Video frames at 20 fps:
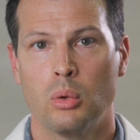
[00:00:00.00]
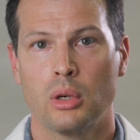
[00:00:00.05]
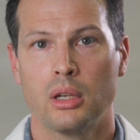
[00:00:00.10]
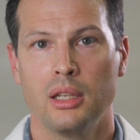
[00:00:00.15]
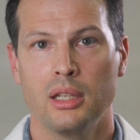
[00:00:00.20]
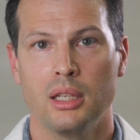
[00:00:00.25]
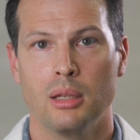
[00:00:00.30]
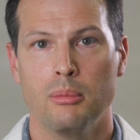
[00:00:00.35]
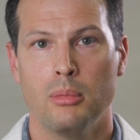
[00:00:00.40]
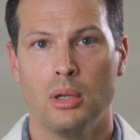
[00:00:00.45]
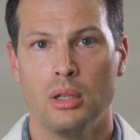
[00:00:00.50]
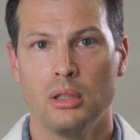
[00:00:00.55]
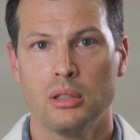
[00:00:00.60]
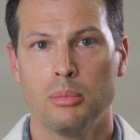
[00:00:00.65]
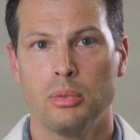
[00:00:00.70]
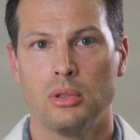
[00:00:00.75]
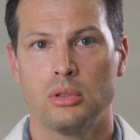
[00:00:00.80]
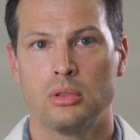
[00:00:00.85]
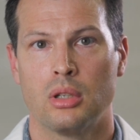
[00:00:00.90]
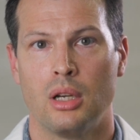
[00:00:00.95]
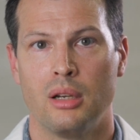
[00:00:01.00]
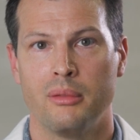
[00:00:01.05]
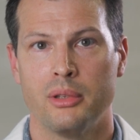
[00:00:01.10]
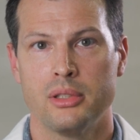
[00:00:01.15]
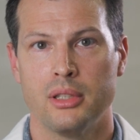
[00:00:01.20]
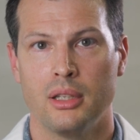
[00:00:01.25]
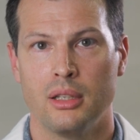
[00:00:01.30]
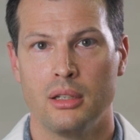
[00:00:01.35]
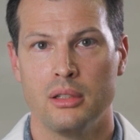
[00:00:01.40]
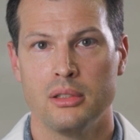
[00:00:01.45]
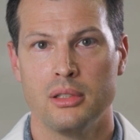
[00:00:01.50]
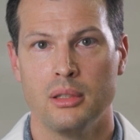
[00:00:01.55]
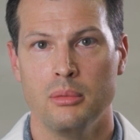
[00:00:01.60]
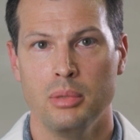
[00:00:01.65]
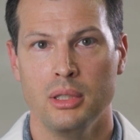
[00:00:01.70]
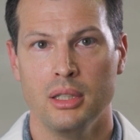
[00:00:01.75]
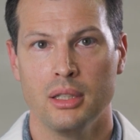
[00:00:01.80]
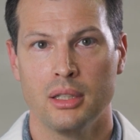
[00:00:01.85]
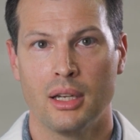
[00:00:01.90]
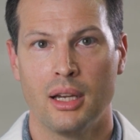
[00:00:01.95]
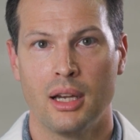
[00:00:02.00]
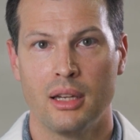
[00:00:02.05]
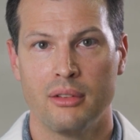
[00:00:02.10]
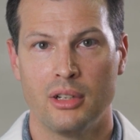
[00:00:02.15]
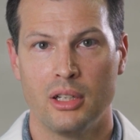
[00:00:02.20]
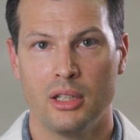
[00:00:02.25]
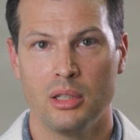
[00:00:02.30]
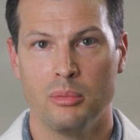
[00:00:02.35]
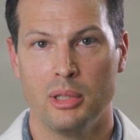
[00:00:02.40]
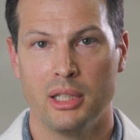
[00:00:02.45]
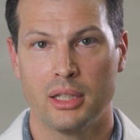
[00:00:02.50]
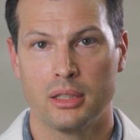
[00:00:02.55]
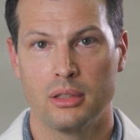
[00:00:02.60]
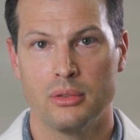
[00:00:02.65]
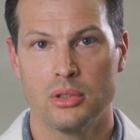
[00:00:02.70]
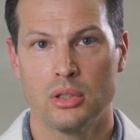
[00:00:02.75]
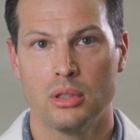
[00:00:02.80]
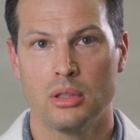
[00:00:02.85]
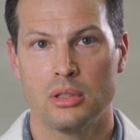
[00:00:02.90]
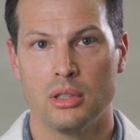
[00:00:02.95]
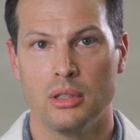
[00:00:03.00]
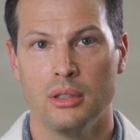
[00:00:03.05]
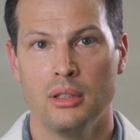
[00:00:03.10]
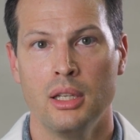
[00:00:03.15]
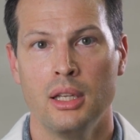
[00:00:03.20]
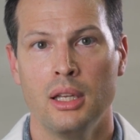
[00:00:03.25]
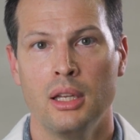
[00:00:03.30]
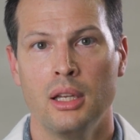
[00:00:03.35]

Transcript: working at multiple trauma centers and being a high-volume elective surgeon,